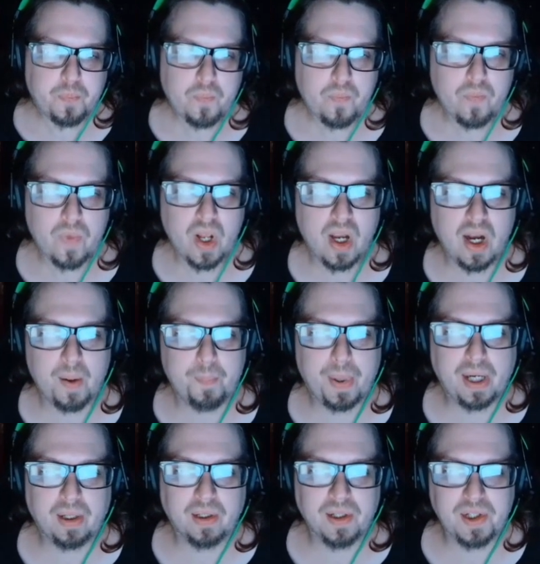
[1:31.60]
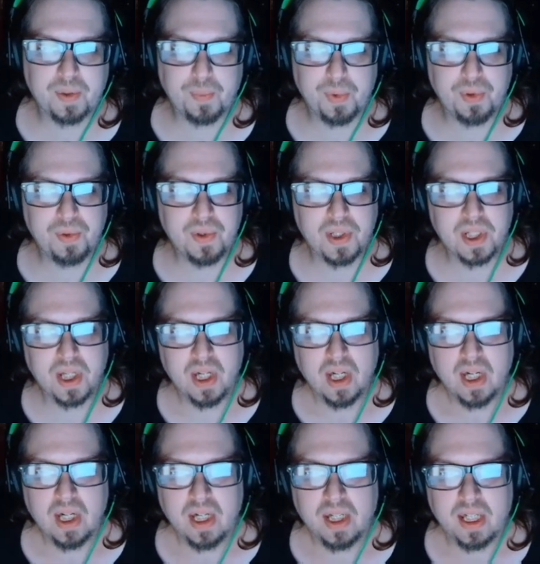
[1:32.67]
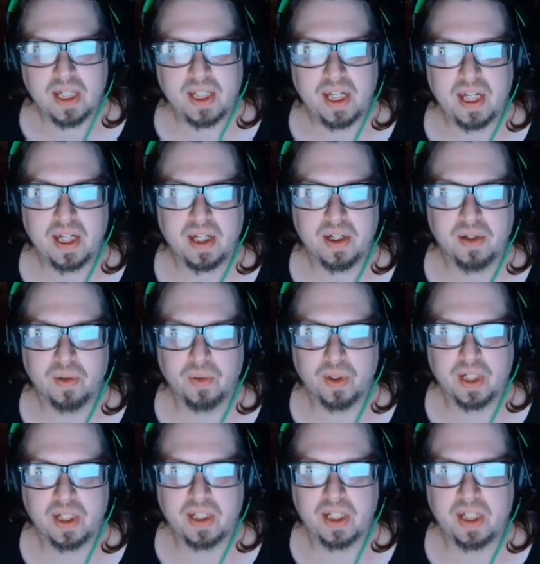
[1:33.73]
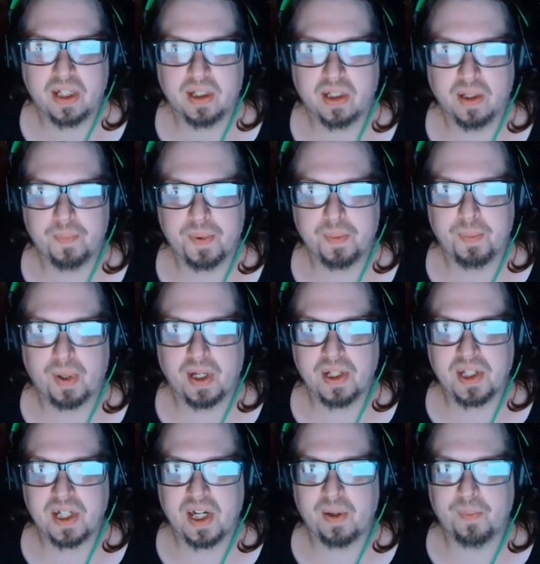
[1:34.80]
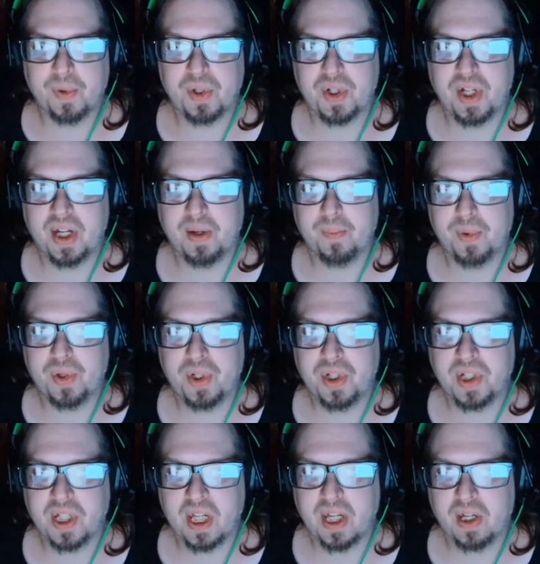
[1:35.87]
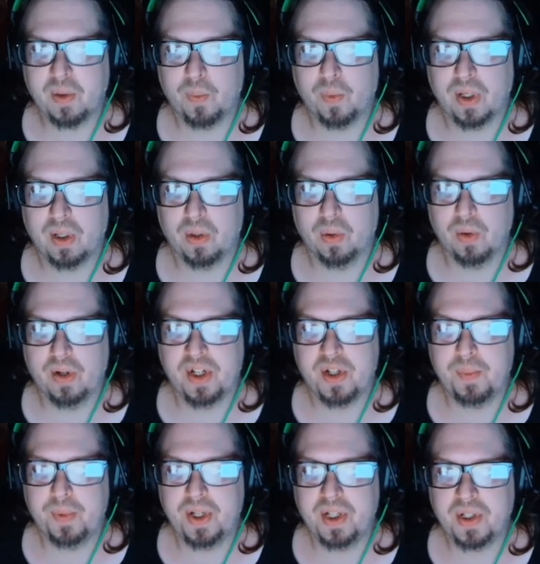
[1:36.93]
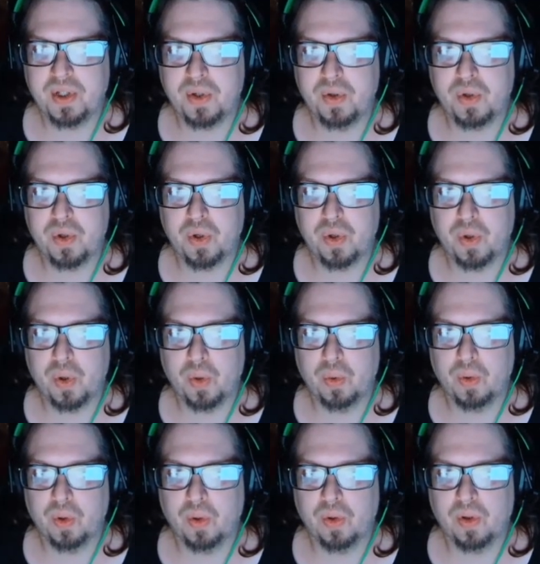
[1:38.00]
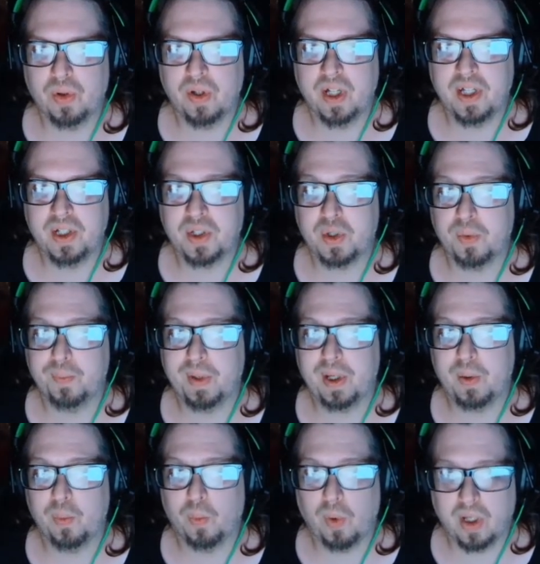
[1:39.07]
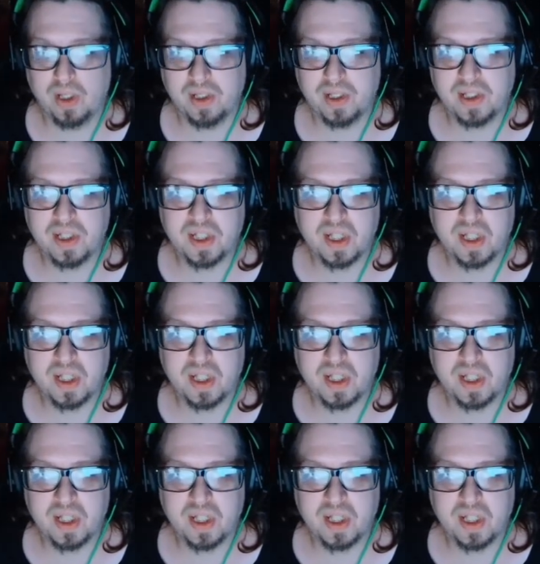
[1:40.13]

Perilous Moons, they've taken a look at the Eclipse boss and how much damage he's taken when at low HP, so you should no longer hit so many ones.